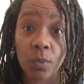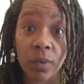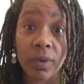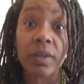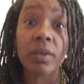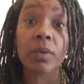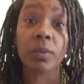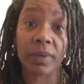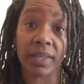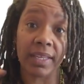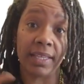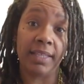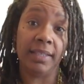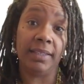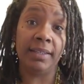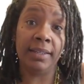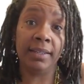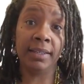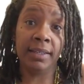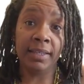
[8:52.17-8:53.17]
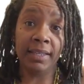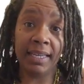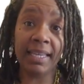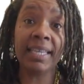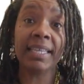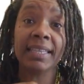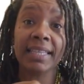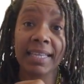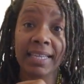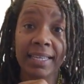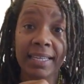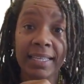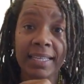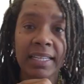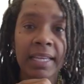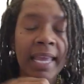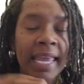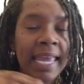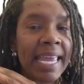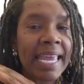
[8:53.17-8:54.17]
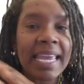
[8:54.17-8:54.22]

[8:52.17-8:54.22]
will win in the end.